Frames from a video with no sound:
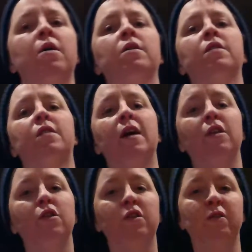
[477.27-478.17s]

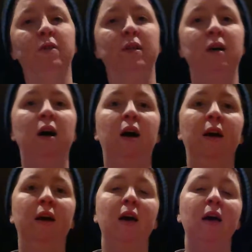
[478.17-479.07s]
Settlers of
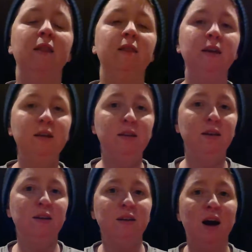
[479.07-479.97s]
Catan. This
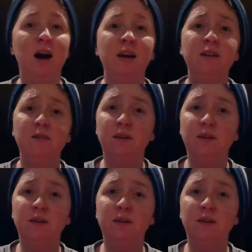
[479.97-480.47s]
is kind of